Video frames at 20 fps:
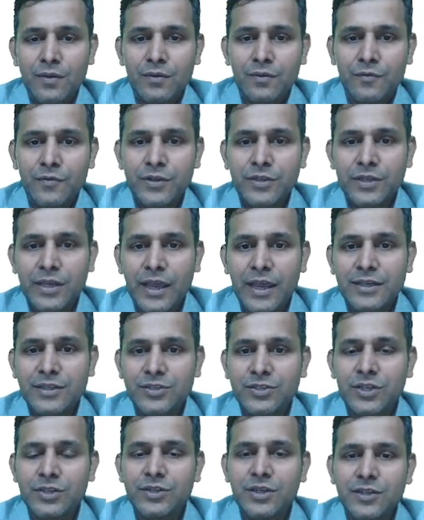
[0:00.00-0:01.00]
which
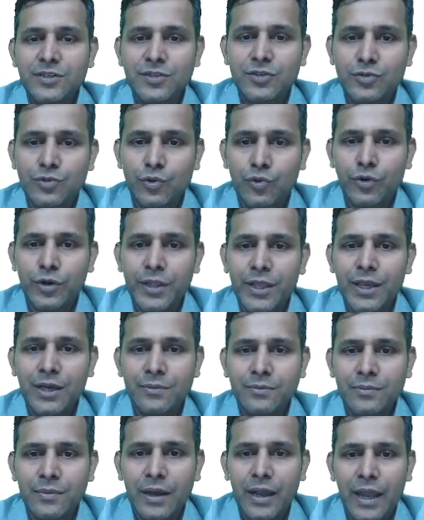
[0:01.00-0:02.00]
exchanges
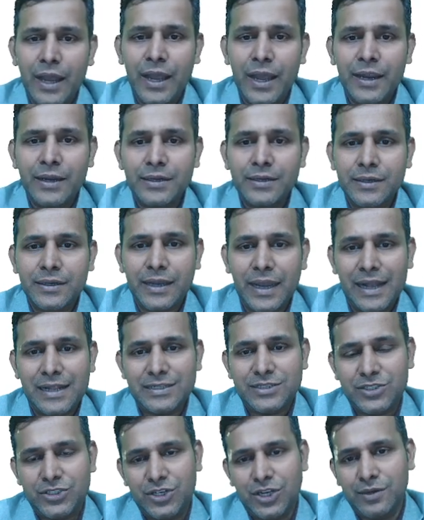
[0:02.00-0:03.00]
sodium and
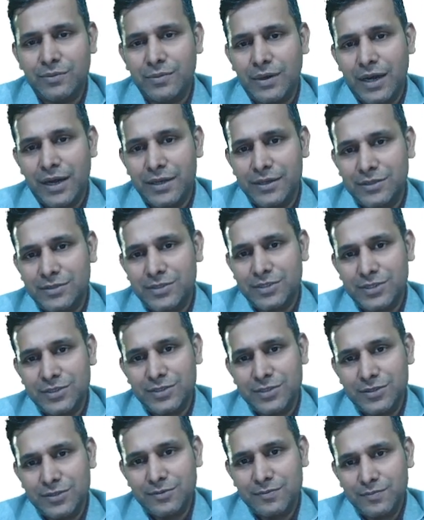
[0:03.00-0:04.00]
calcium
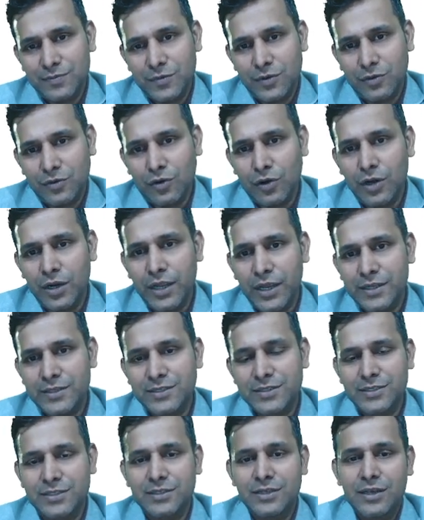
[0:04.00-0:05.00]
ions. called
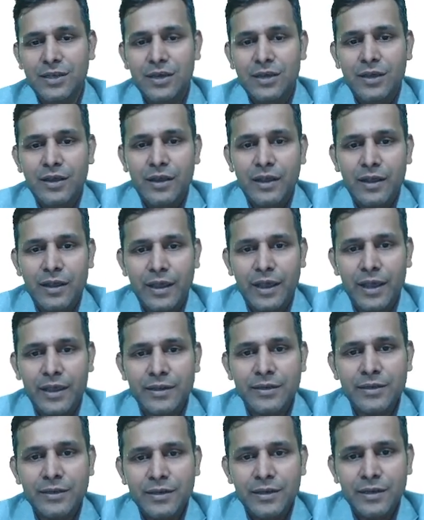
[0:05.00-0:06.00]
as
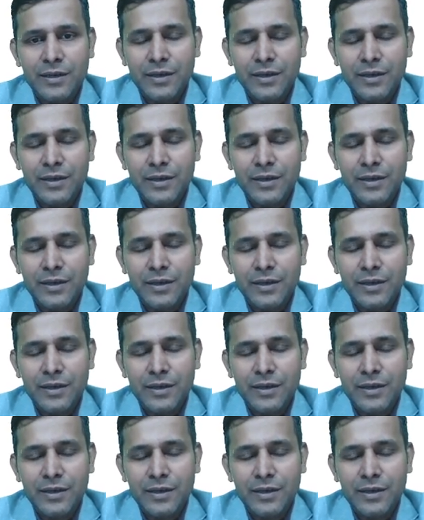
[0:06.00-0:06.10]
NCE,